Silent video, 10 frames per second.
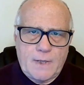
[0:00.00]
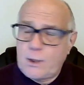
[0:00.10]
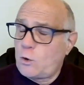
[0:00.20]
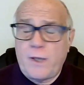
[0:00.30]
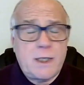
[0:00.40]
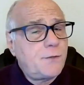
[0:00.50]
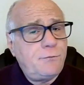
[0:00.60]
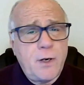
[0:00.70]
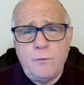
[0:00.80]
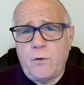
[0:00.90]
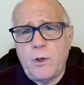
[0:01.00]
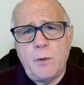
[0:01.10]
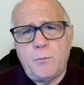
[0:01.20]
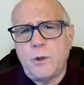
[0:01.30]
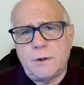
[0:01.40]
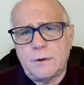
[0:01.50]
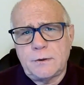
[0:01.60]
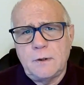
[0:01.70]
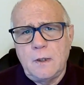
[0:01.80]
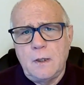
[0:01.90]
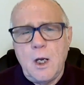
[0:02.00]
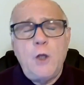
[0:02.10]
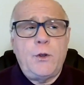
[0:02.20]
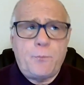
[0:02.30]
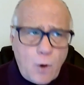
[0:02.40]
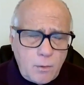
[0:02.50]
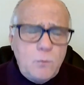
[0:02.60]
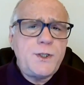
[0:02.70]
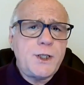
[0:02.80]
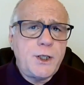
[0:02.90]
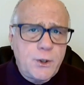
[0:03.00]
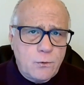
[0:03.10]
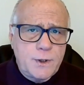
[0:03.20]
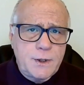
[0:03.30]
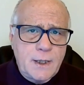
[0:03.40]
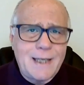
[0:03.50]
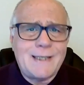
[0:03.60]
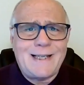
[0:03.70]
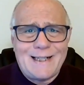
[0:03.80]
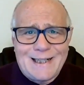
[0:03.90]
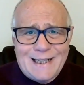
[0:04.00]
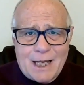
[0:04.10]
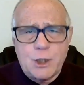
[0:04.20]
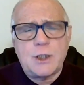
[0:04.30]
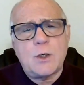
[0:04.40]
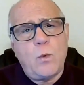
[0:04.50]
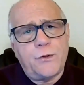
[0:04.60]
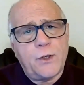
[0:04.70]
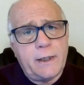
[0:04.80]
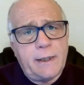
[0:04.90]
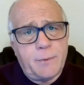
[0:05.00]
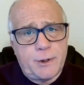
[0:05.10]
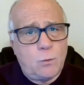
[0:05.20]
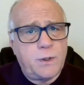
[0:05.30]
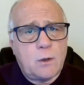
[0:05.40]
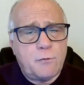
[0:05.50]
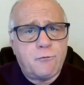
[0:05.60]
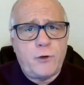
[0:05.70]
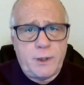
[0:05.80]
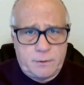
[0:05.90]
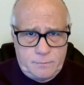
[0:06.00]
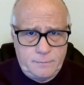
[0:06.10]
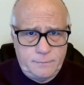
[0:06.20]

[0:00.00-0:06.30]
So that's very, very important. The problem with security is that it clashes with liberty, with our freedom.